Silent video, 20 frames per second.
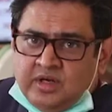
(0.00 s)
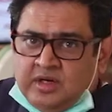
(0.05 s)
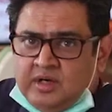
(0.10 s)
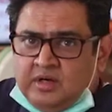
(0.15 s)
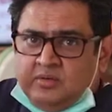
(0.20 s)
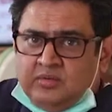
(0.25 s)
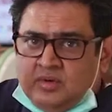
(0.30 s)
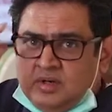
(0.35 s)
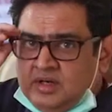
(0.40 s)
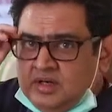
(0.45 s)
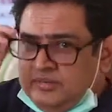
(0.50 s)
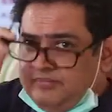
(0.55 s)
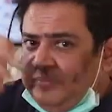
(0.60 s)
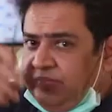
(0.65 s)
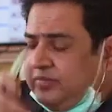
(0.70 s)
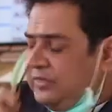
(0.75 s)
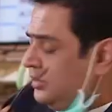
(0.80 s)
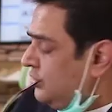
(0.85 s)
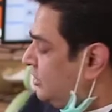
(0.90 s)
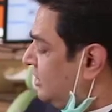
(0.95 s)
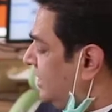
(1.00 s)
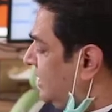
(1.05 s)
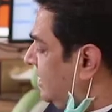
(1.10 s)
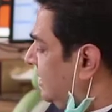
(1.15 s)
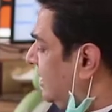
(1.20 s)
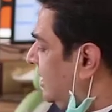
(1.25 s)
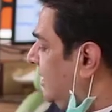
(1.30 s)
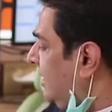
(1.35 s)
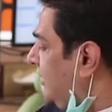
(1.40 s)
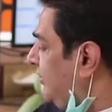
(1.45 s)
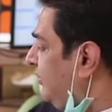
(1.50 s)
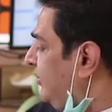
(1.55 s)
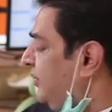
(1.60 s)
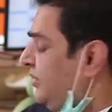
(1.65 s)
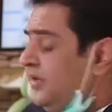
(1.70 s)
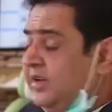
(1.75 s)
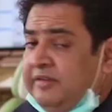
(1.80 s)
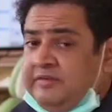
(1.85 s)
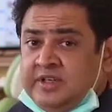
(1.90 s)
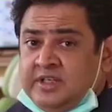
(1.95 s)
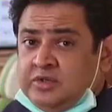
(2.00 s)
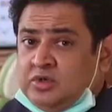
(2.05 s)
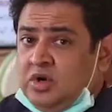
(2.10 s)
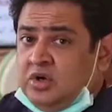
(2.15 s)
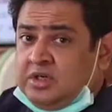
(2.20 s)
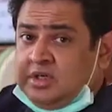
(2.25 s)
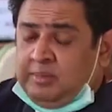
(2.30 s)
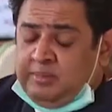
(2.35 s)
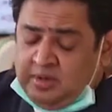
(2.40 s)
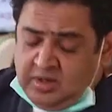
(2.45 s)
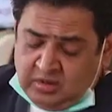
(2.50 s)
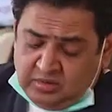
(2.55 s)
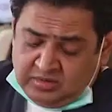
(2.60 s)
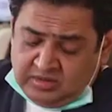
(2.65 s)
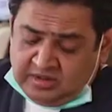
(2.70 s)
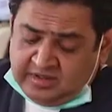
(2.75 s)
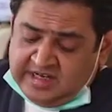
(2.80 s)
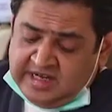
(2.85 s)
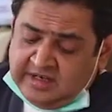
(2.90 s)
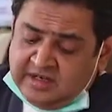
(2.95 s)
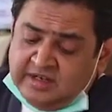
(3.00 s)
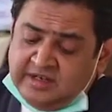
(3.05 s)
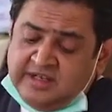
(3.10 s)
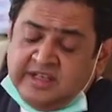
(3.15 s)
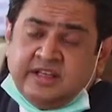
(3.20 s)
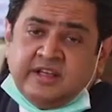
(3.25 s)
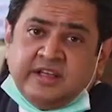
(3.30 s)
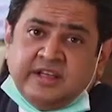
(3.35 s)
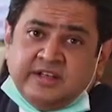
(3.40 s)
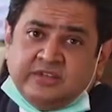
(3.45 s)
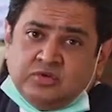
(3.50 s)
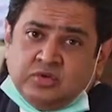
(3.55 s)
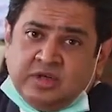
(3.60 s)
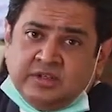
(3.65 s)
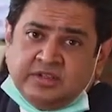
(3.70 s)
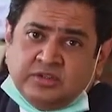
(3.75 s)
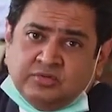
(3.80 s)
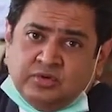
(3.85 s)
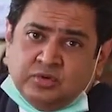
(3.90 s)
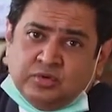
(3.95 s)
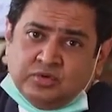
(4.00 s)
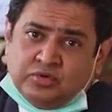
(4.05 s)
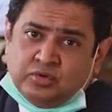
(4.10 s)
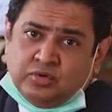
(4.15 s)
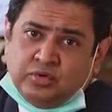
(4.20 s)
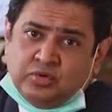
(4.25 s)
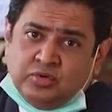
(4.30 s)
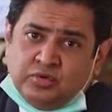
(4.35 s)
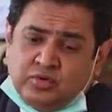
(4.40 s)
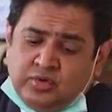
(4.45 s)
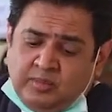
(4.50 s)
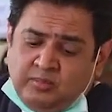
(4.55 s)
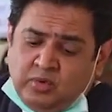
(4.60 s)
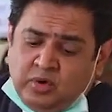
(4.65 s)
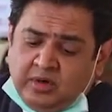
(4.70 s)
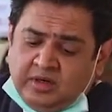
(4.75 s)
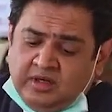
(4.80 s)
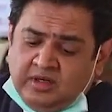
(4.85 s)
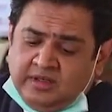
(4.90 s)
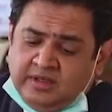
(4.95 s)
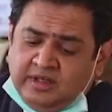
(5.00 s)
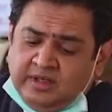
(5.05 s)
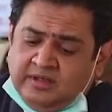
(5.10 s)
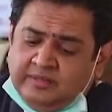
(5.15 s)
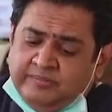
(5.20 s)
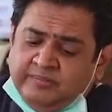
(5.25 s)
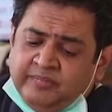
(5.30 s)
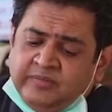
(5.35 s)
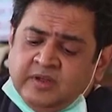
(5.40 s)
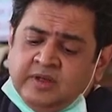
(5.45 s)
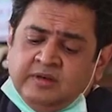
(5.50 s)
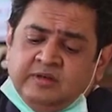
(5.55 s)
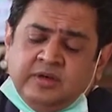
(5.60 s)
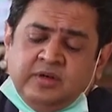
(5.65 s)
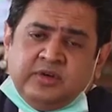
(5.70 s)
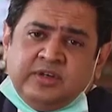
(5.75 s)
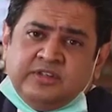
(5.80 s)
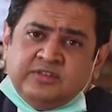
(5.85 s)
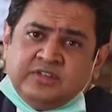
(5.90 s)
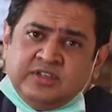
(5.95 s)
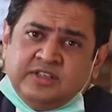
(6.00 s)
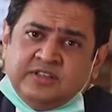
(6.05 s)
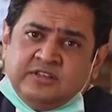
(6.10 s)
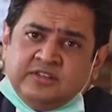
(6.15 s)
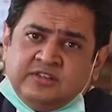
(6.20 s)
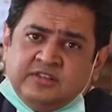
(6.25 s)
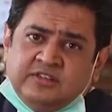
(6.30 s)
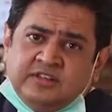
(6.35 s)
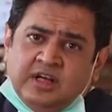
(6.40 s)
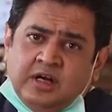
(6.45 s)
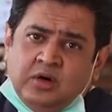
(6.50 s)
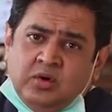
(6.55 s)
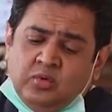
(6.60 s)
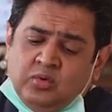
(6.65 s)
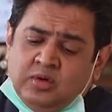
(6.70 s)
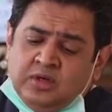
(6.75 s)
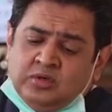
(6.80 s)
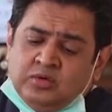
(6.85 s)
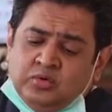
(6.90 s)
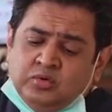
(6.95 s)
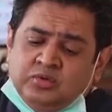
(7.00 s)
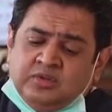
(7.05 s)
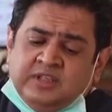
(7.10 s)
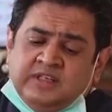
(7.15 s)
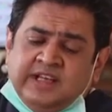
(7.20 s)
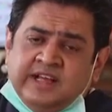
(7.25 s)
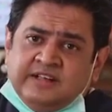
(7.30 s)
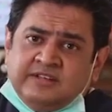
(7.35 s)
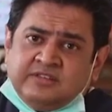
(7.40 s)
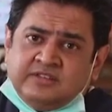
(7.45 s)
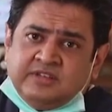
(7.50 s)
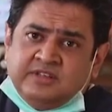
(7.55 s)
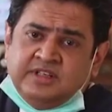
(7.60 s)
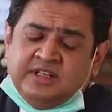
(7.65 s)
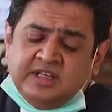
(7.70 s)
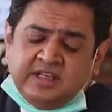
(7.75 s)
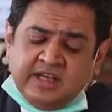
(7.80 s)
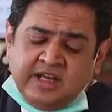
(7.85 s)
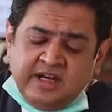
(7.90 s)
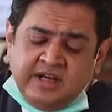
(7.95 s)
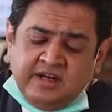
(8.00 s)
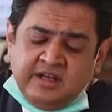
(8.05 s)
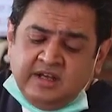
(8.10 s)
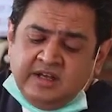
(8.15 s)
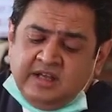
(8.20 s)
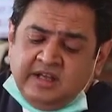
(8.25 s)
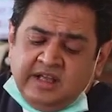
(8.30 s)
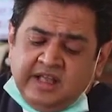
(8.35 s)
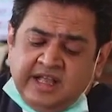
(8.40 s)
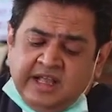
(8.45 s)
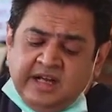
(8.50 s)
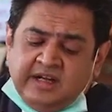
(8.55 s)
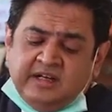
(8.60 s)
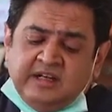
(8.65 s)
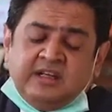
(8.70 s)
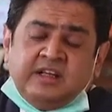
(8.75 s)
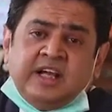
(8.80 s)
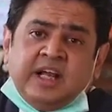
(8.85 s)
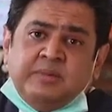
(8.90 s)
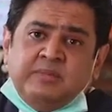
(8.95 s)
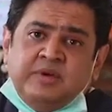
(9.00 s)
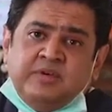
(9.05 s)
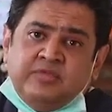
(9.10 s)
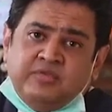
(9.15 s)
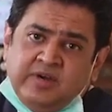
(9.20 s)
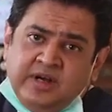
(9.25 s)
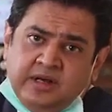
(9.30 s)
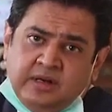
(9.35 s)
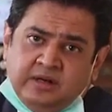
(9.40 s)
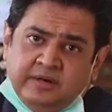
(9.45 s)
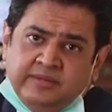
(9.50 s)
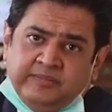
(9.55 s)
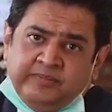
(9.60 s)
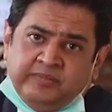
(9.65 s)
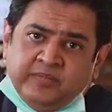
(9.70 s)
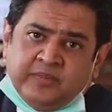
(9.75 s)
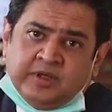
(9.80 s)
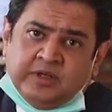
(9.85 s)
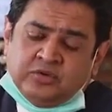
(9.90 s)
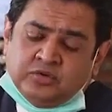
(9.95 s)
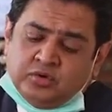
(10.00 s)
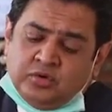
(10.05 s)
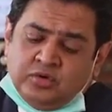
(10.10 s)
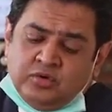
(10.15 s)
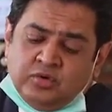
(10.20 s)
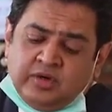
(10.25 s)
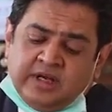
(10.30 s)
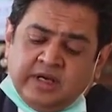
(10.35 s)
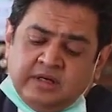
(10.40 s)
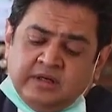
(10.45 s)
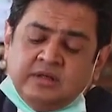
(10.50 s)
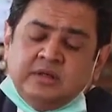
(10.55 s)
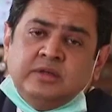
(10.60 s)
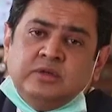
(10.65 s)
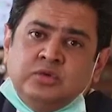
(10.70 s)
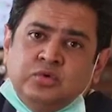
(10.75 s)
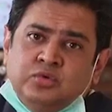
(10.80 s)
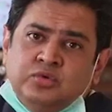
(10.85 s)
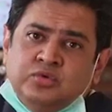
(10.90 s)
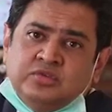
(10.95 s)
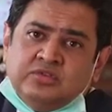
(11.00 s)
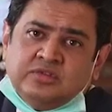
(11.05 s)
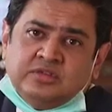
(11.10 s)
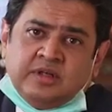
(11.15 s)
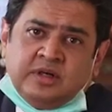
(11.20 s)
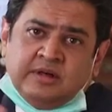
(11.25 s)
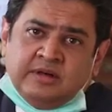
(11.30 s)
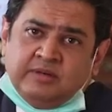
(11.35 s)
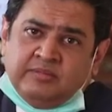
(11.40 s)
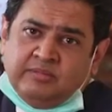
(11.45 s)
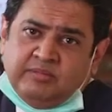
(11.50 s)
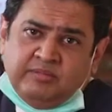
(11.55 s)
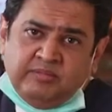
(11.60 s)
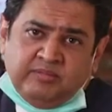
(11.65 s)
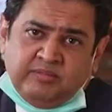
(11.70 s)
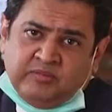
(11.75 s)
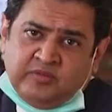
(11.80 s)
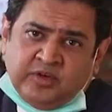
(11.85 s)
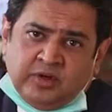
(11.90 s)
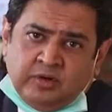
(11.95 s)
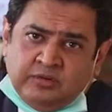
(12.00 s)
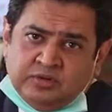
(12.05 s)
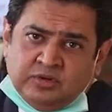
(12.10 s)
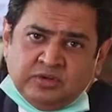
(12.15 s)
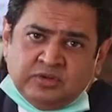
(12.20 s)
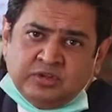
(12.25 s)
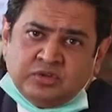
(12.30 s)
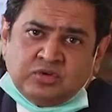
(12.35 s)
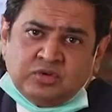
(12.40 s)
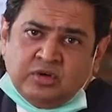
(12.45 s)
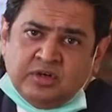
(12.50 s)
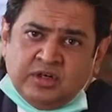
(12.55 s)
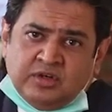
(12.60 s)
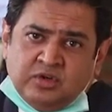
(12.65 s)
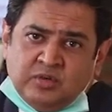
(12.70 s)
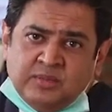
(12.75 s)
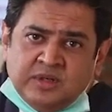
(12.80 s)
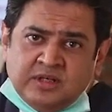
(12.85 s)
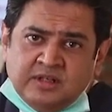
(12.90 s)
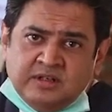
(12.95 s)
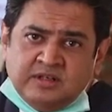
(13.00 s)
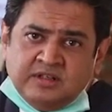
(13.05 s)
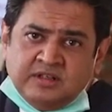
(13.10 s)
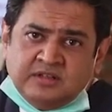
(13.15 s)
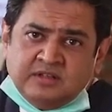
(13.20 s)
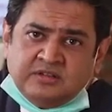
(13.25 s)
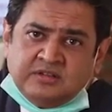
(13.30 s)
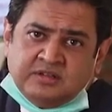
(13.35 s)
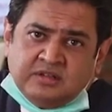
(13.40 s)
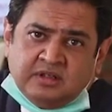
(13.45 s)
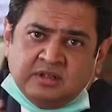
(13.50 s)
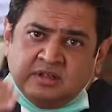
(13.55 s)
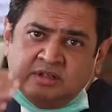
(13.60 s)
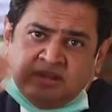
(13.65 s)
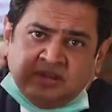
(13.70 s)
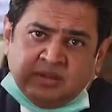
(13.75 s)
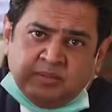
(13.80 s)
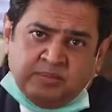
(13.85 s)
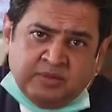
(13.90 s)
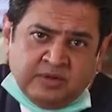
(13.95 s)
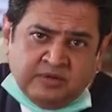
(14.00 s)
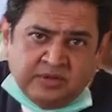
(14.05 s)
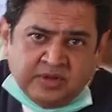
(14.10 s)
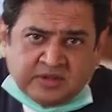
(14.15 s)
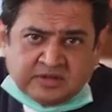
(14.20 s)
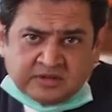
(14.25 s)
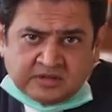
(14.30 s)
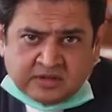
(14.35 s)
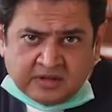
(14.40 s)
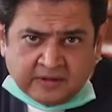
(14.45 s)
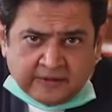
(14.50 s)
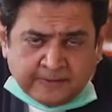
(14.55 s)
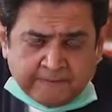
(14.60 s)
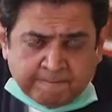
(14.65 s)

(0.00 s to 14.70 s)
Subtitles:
now you see, we talked about dental decay. So I just want to show you a model here. You can see this is how a tooth gets decayed and it can be filled. So you can use one of the restorative materials. In the previous